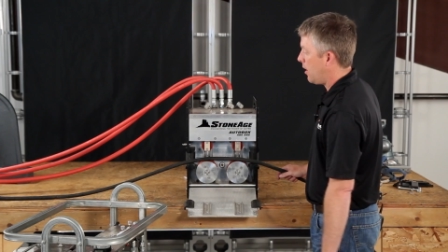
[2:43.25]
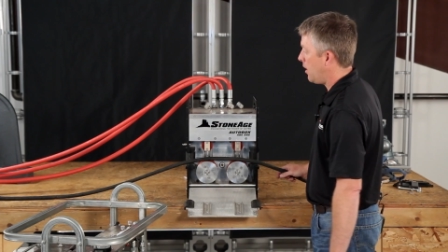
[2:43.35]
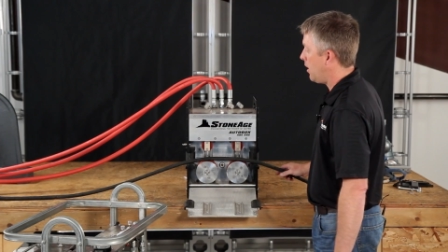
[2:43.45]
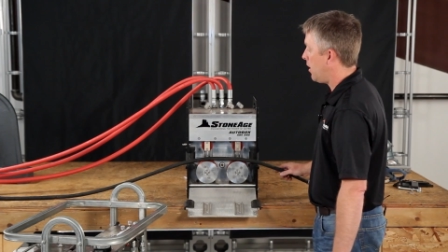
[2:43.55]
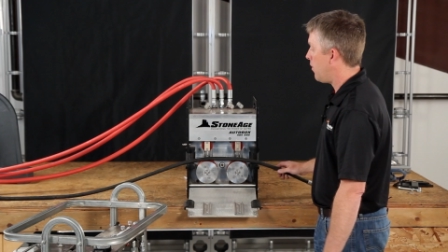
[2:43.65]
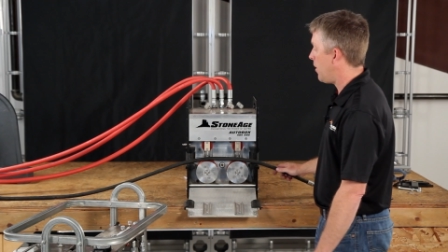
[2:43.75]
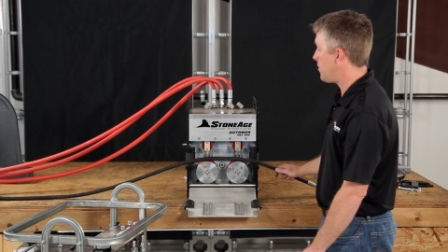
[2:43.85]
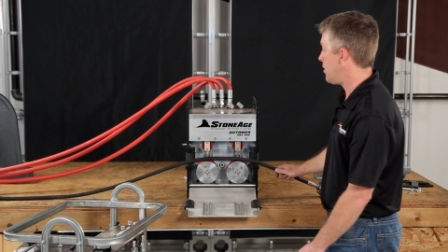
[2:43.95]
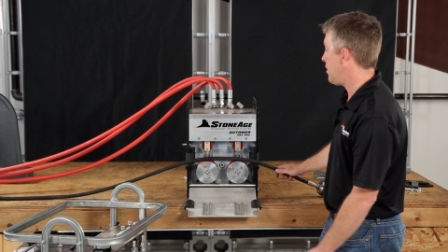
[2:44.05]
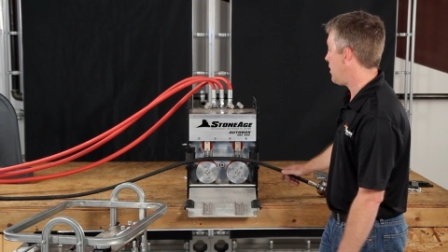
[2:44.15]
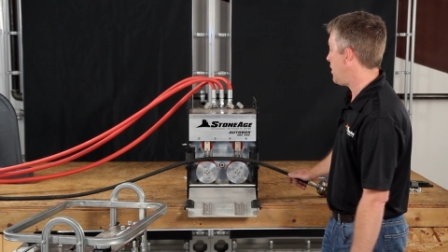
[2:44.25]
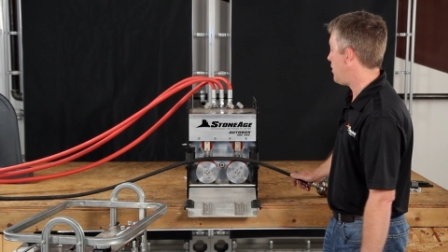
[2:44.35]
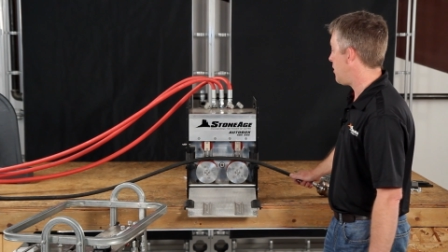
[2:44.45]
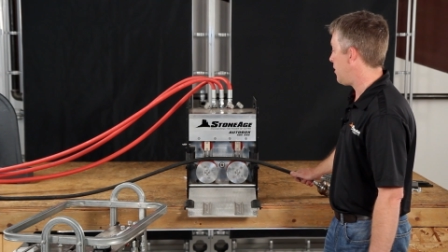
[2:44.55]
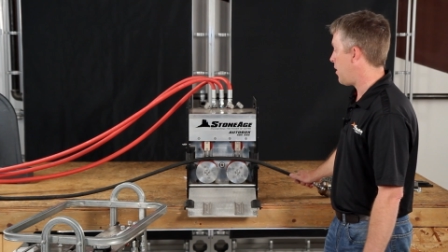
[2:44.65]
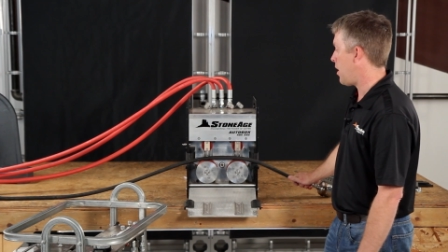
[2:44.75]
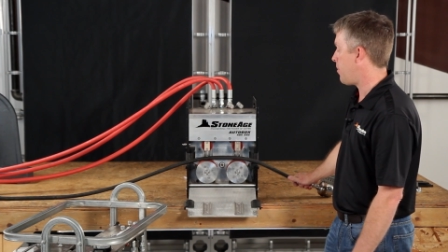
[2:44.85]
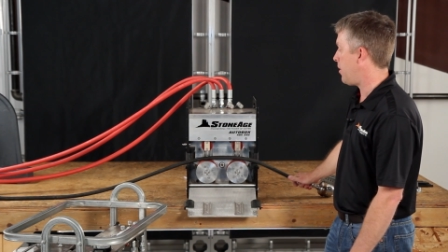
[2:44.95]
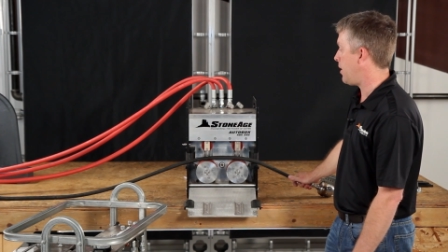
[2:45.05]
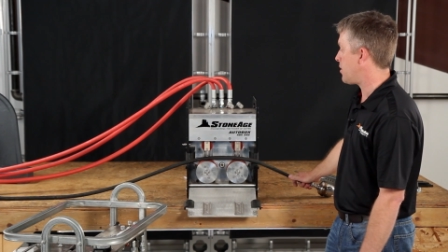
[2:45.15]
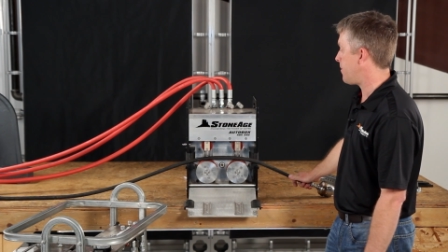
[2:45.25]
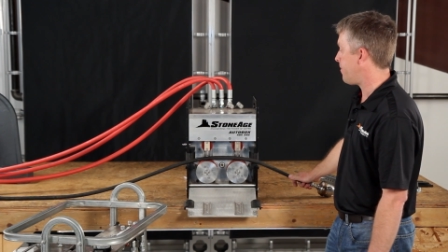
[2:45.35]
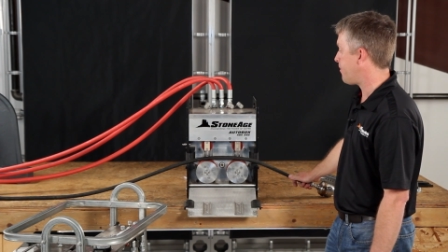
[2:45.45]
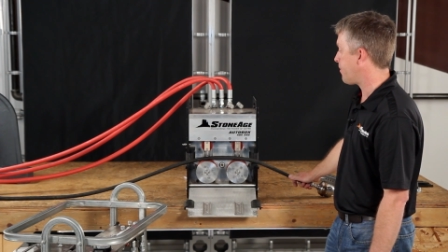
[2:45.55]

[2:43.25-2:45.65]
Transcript: any interruption in your operation.